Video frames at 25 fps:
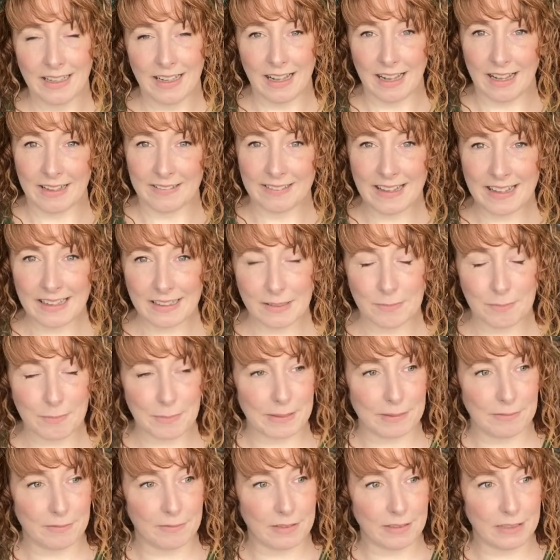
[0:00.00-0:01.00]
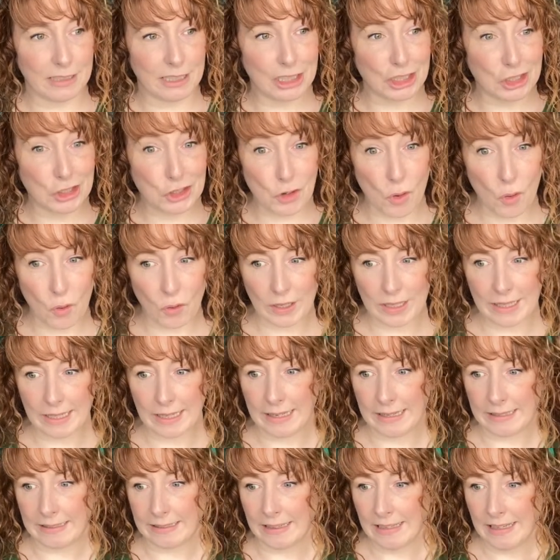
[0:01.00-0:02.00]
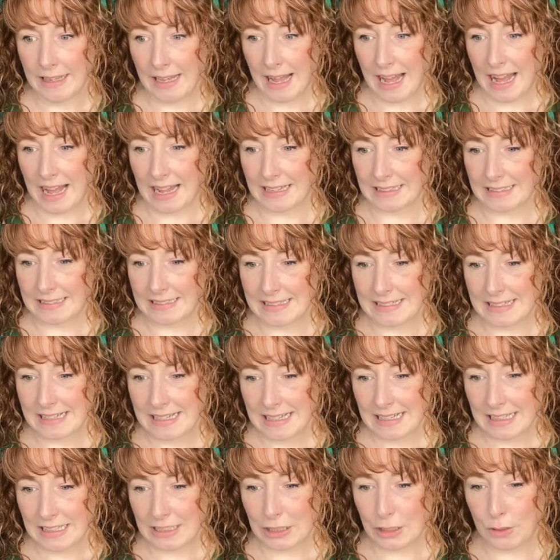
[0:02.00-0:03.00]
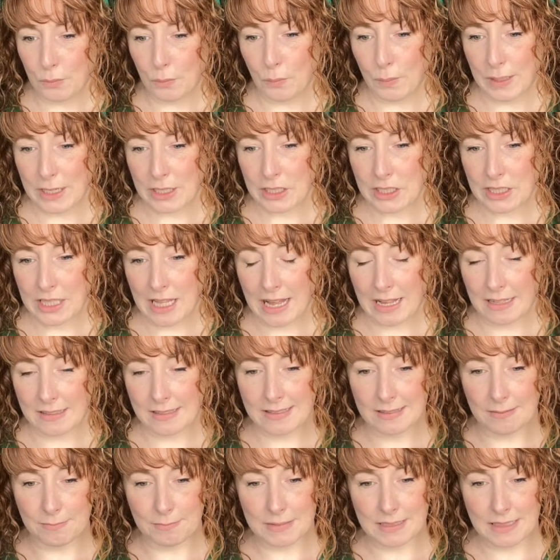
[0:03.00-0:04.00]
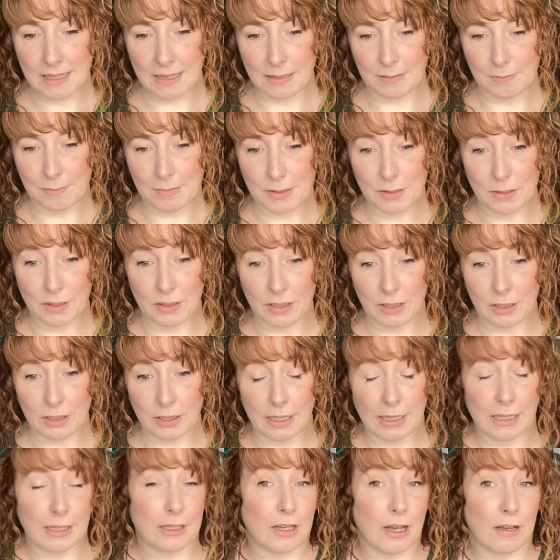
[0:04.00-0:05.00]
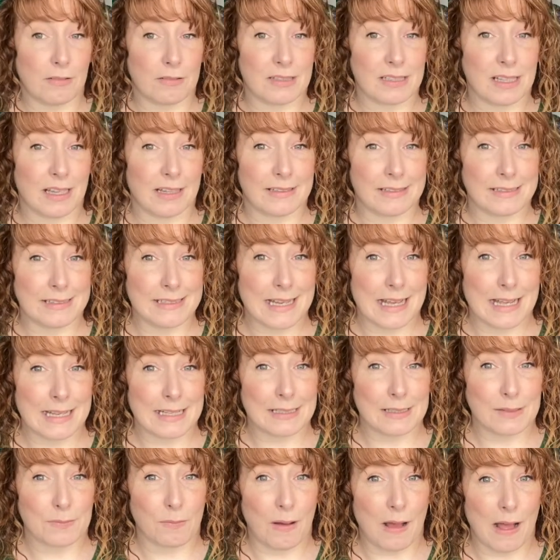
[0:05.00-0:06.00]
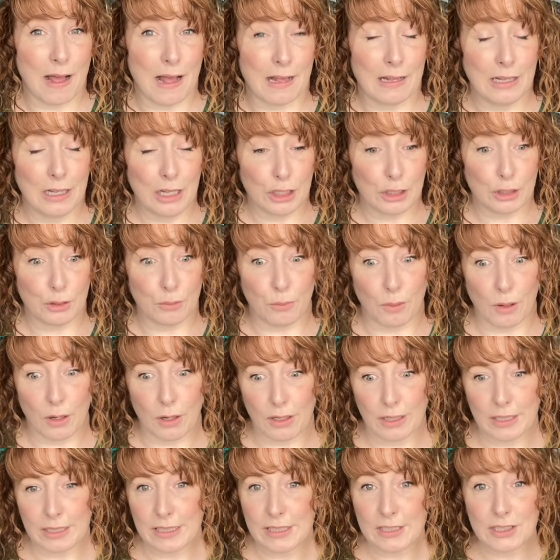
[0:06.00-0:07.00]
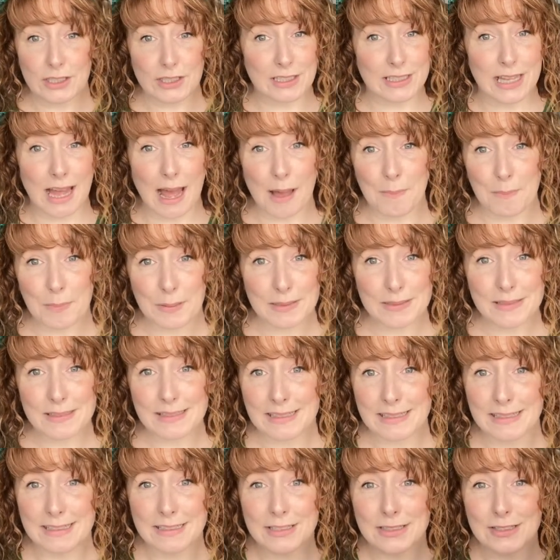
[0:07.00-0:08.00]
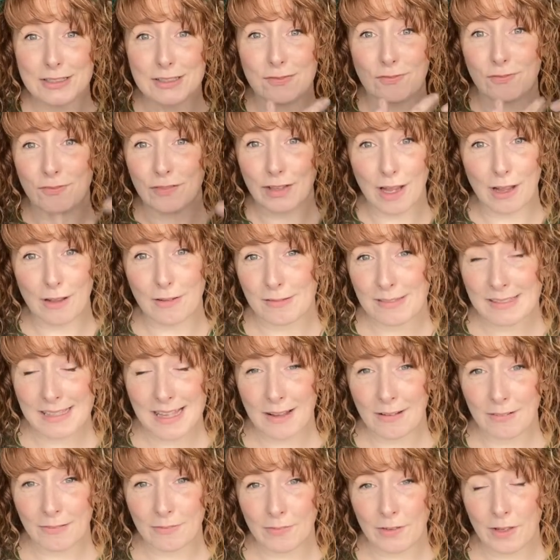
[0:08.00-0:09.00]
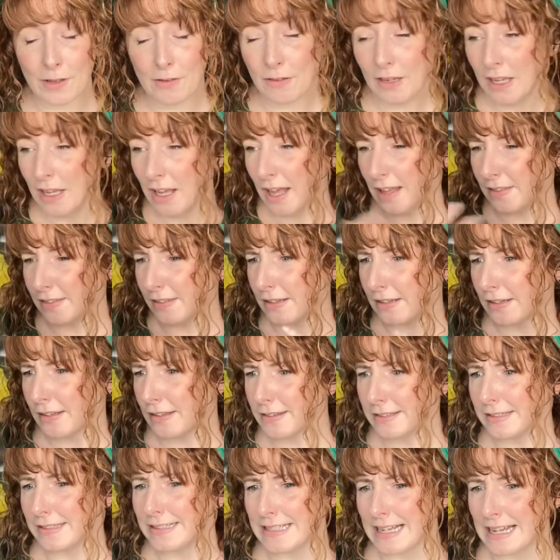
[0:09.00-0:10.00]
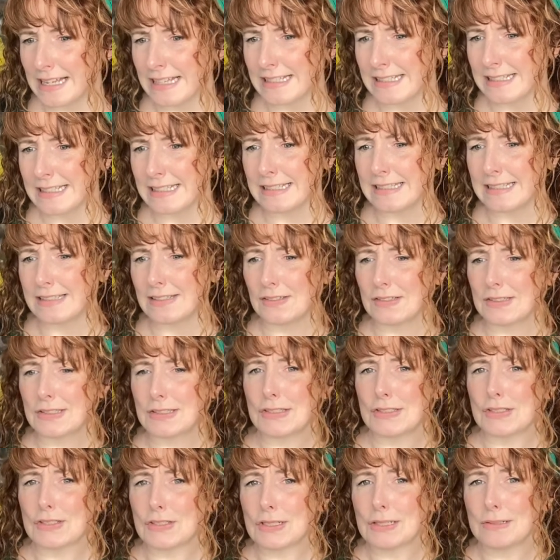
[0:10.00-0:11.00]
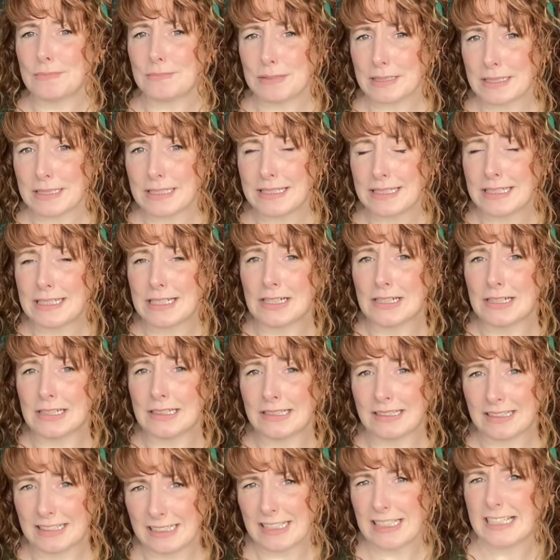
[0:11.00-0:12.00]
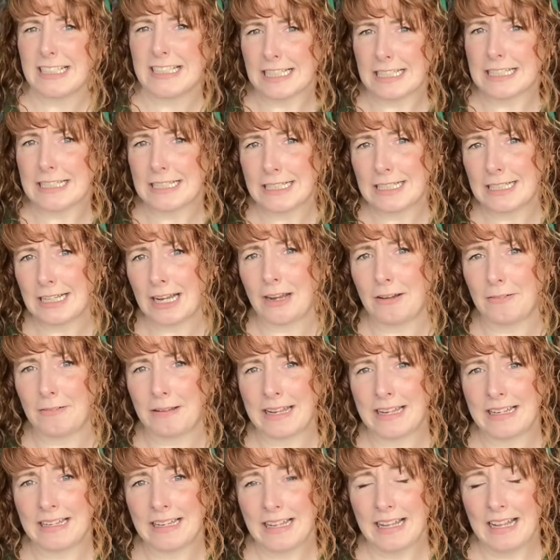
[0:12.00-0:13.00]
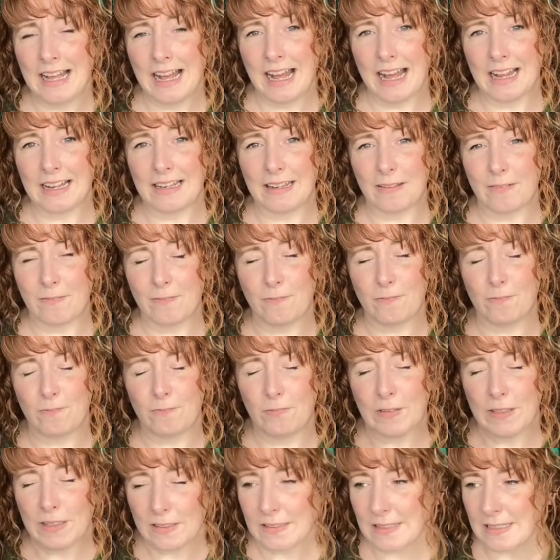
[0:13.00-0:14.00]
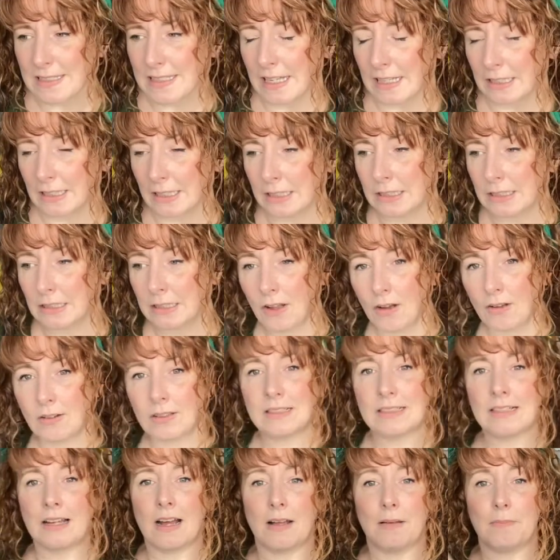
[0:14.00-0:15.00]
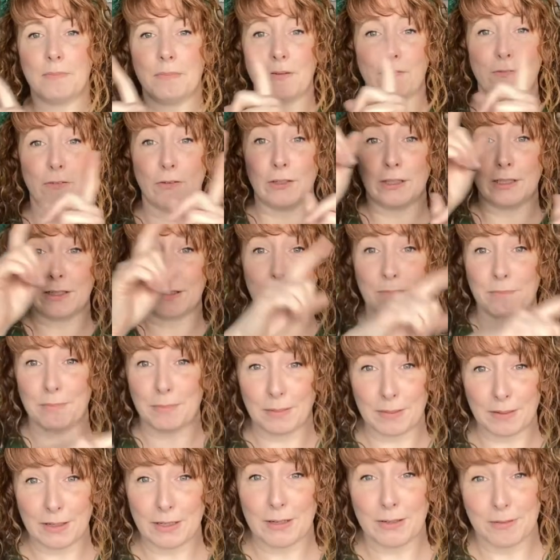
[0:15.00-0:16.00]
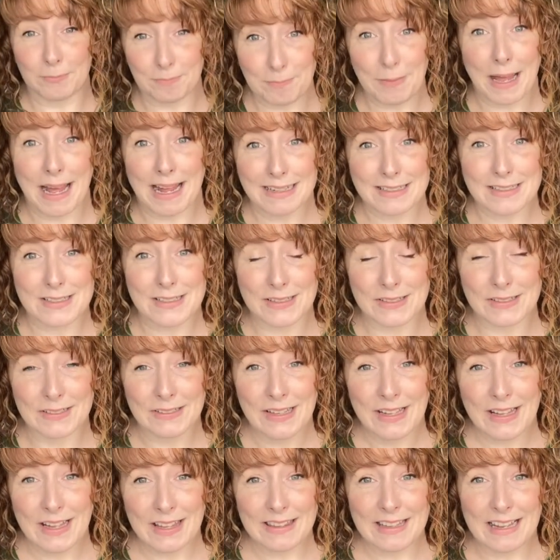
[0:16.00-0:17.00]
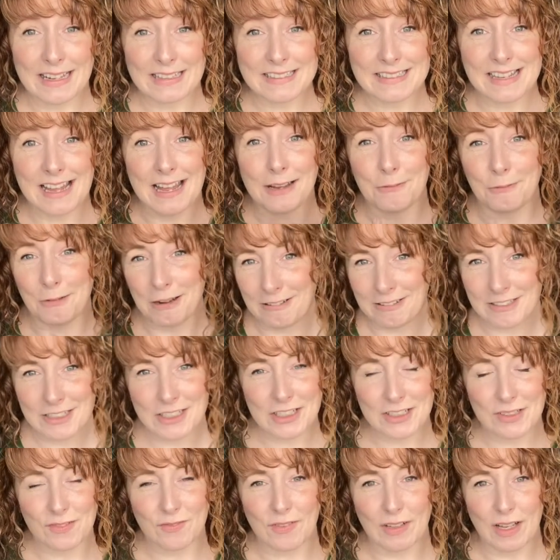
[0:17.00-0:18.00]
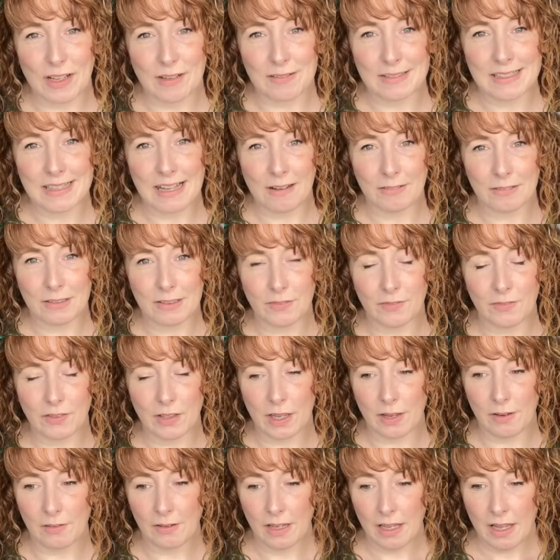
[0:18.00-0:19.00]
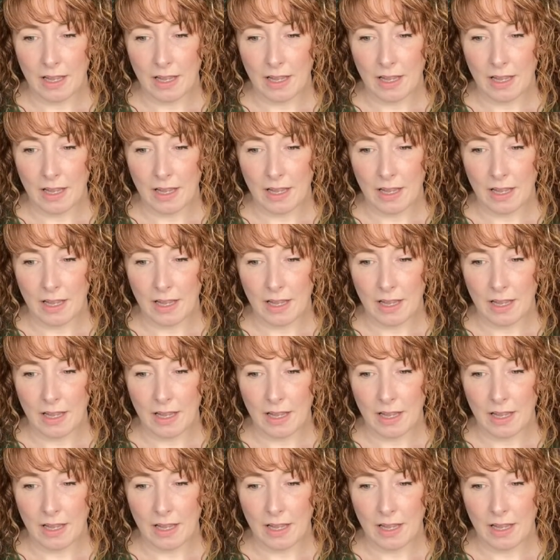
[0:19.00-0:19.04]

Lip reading: And that can be annoying, and you wish that sometimes it goes like the days where you work and it just happens and it just flows out of you, and then other days it sort of stops and you can't get it going, and it feels like a long time before you can come back to that day where it just flows out of you.